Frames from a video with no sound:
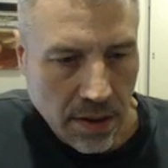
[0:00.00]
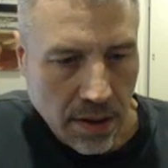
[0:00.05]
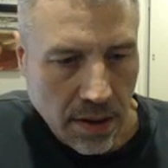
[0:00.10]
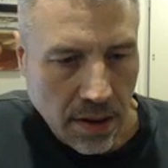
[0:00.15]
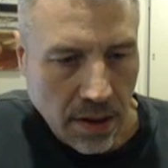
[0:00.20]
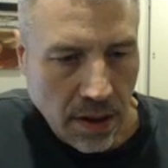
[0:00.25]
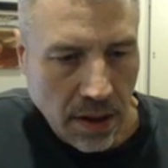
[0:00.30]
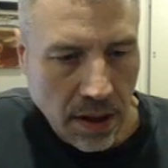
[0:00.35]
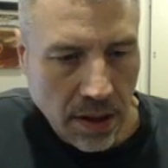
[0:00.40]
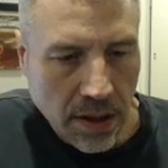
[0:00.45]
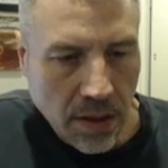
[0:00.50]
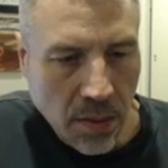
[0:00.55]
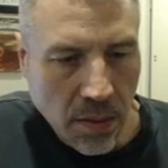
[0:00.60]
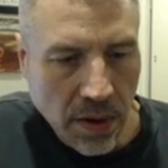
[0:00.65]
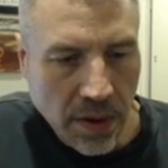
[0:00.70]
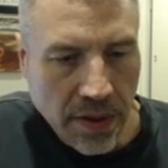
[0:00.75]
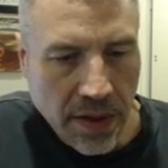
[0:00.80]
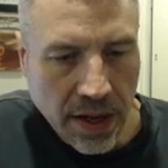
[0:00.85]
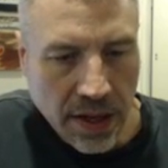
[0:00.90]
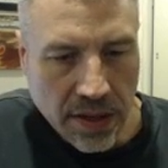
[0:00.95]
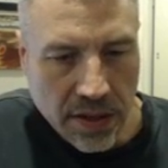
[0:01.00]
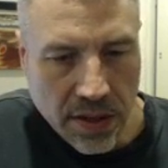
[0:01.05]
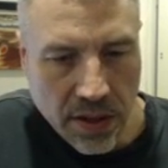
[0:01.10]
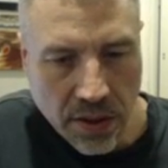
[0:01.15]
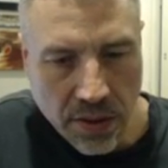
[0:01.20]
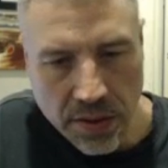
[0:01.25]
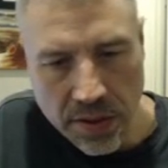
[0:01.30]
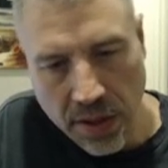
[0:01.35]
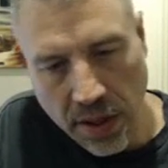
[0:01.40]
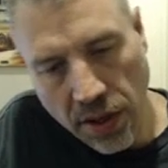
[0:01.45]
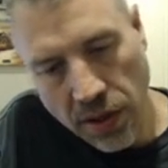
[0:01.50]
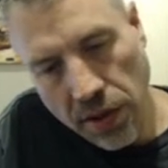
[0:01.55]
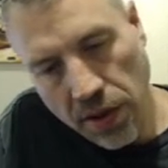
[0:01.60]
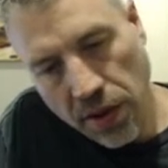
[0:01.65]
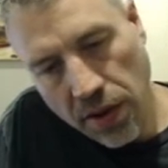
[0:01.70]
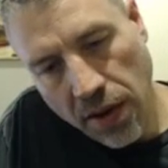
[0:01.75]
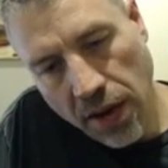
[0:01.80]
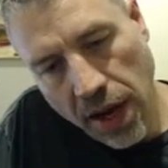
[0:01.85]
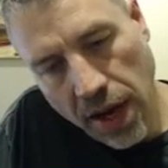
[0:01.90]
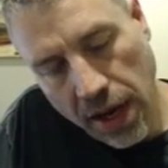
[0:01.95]
I think the one thing too is that you
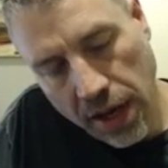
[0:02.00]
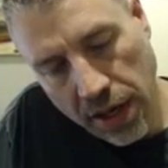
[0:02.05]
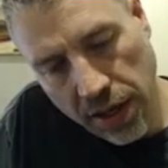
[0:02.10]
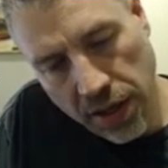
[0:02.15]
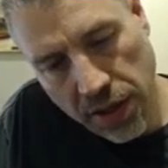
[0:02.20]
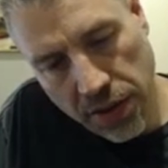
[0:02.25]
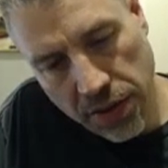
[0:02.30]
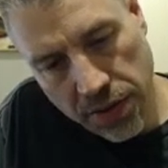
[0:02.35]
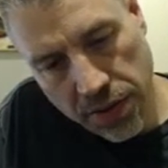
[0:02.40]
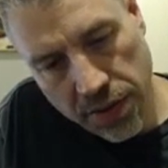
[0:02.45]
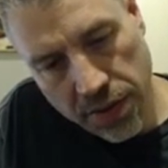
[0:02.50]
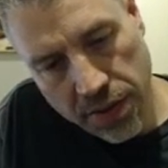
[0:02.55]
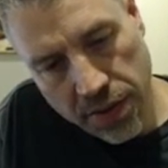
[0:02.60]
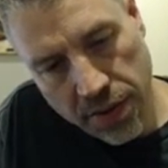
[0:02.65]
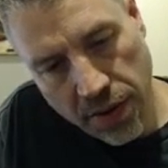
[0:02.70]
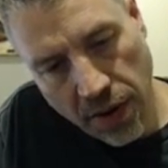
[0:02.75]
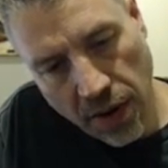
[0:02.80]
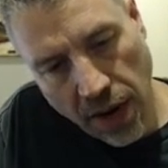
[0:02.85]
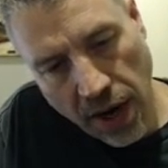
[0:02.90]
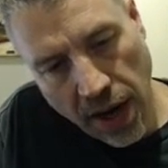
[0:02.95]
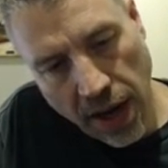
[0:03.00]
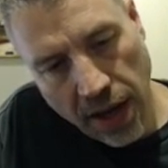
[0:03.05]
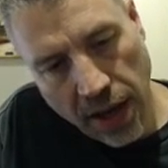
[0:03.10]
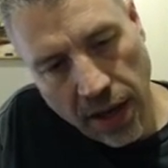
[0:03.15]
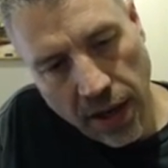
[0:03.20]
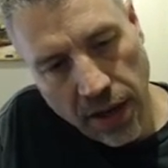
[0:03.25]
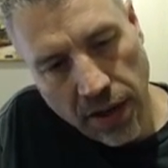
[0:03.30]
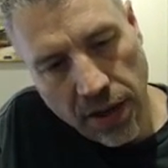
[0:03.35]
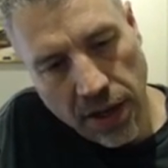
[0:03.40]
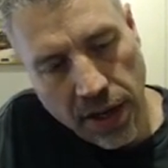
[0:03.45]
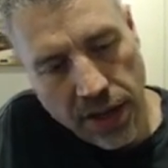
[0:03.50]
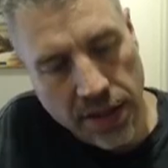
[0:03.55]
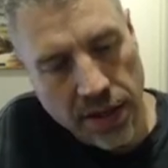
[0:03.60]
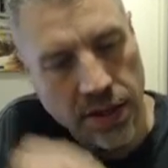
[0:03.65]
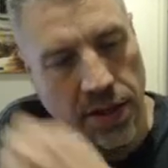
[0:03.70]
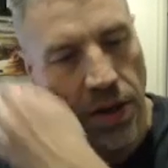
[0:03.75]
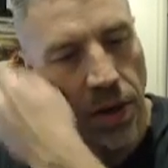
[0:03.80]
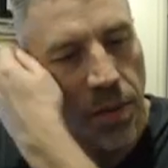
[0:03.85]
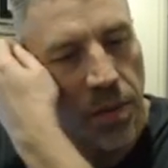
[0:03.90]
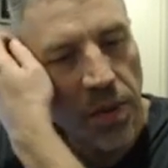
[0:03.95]
learn how to use, or you get to
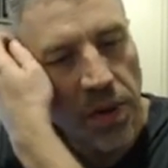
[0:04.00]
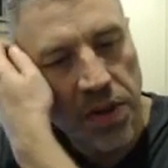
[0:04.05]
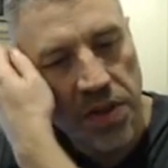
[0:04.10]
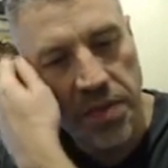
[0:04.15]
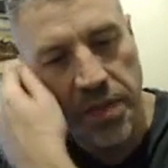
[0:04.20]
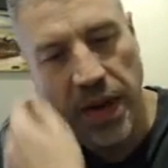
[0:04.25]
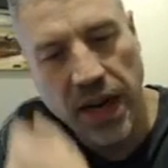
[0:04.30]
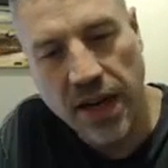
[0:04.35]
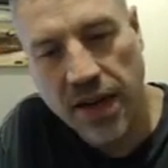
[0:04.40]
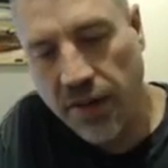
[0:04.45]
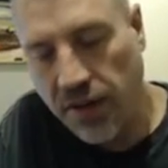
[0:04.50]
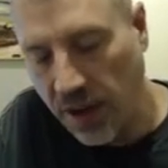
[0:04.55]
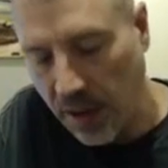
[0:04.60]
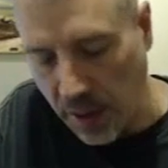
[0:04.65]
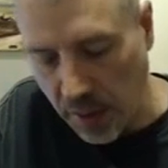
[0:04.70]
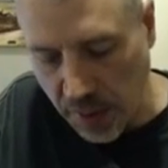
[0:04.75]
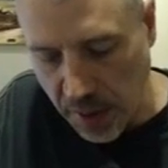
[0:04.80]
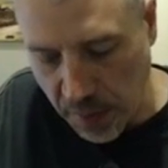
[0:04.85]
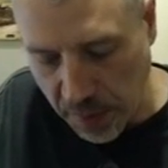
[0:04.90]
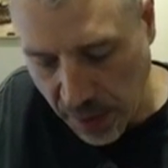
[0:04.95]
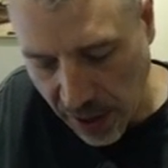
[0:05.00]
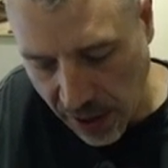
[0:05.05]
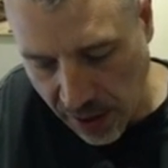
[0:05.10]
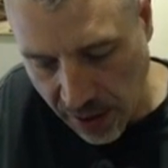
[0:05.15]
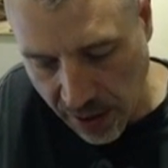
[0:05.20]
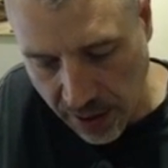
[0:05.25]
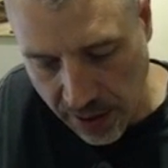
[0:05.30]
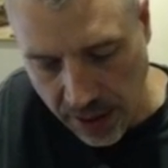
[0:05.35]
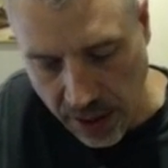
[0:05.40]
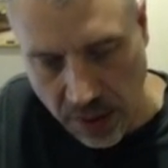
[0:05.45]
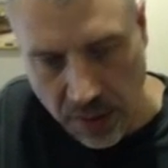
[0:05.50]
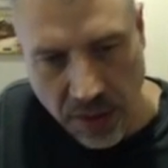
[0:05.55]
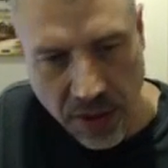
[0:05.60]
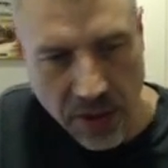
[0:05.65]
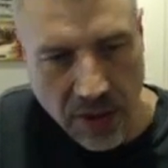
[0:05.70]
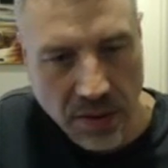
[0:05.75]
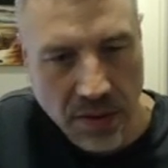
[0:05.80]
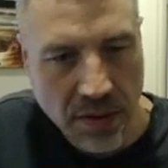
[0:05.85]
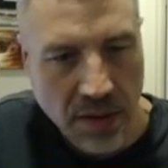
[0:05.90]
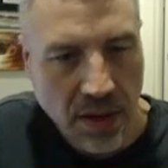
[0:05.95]
know perspective a little bit better, I think, when
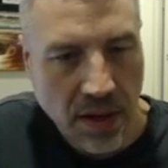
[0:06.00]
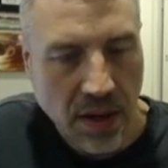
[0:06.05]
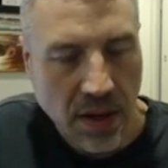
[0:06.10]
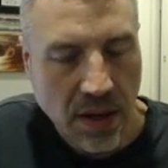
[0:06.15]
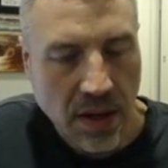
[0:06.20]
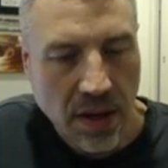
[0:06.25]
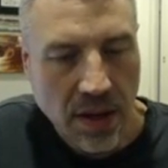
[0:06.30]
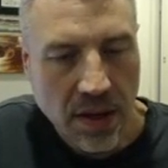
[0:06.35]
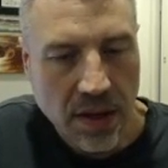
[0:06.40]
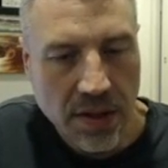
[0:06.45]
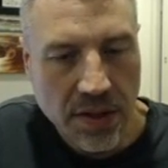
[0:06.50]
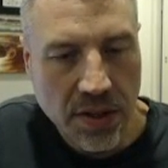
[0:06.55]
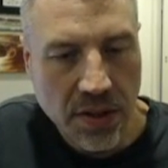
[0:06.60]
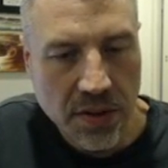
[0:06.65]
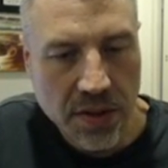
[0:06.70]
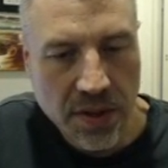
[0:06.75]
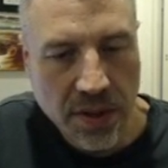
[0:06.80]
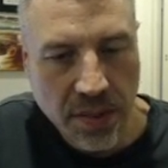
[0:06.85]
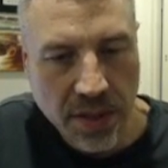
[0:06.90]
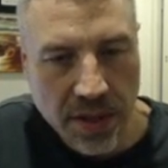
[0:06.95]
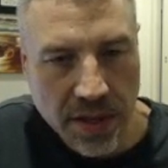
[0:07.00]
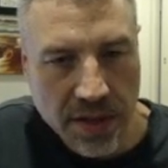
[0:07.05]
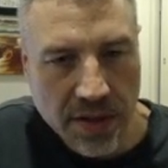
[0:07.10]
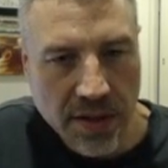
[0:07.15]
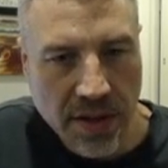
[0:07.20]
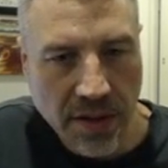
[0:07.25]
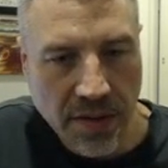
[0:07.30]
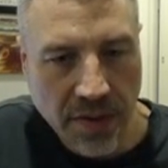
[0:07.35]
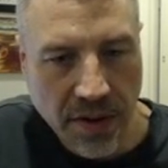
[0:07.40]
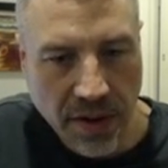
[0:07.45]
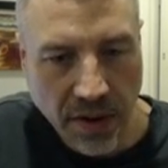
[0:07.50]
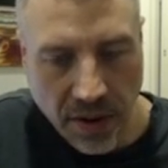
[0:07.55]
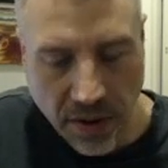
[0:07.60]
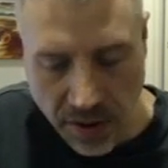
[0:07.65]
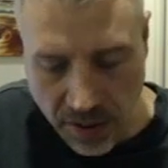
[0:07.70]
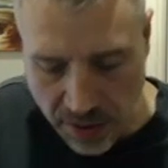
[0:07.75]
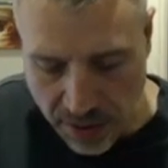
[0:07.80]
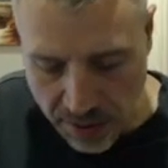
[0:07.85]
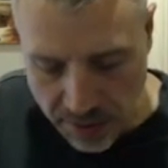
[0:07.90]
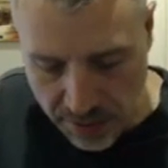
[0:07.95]
you do some of this stuff on your
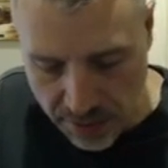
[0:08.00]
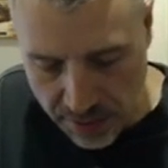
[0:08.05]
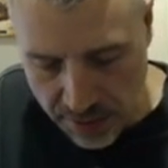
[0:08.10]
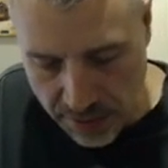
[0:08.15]
own.